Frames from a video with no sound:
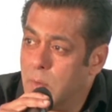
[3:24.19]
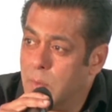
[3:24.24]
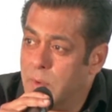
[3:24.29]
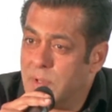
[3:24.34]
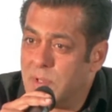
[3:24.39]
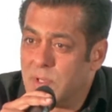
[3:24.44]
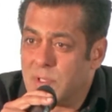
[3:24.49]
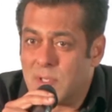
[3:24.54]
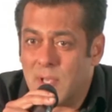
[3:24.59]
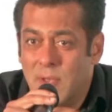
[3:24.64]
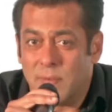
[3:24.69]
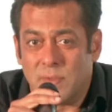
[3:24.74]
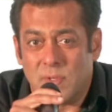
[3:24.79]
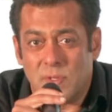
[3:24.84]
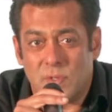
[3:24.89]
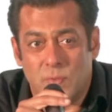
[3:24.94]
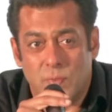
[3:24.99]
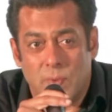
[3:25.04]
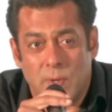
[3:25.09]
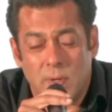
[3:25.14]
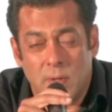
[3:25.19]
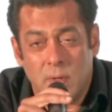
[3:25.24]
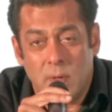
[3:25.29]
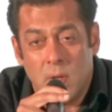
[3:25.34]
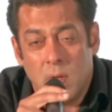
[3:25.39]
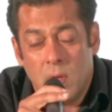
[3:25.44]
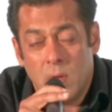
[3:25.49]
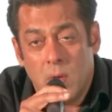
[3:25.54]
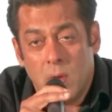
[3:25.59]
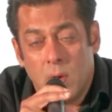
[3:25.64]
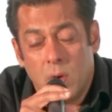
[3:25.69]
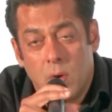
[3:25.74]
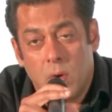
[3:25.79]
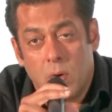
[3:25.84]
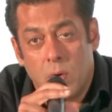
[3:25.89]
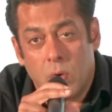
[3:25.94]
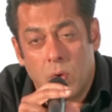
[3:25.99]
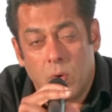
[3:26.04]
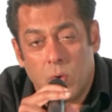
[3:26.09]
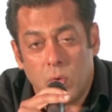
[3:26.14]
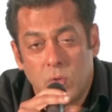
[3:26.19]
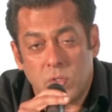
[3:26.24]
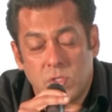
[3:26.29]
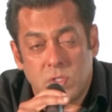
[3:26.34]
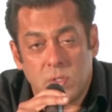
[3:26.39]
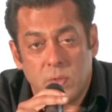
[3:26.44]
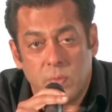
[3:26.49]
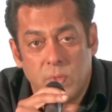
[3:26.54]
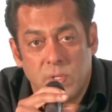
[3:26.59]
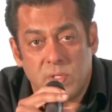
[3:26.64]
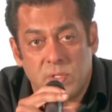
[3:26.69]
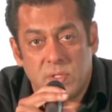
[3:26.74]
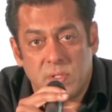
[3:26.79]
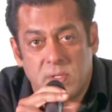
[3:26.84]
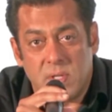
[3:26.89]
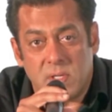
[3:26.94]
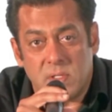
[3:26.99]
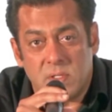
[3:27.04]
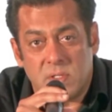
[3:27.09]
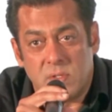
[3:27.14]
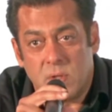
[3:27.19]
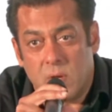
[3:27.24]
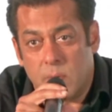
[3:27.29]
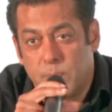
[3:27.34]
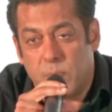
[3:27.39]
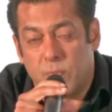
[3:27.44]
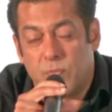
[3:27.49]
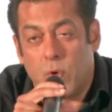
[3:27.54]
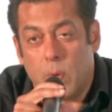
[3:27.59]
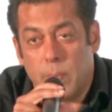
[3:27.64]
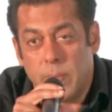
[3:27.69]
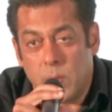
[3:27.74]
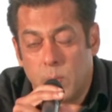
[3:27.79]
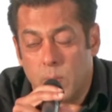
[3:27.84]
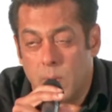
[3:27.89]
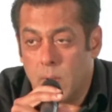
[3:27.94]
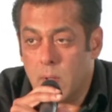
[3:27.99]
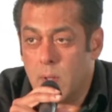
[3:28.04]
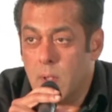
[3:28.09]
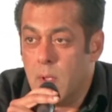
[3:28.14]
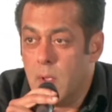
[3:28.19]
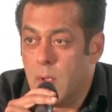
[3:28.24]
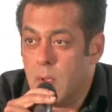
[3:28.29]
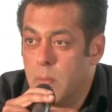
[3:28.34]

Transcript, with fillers: We just have this one host which does not performing well,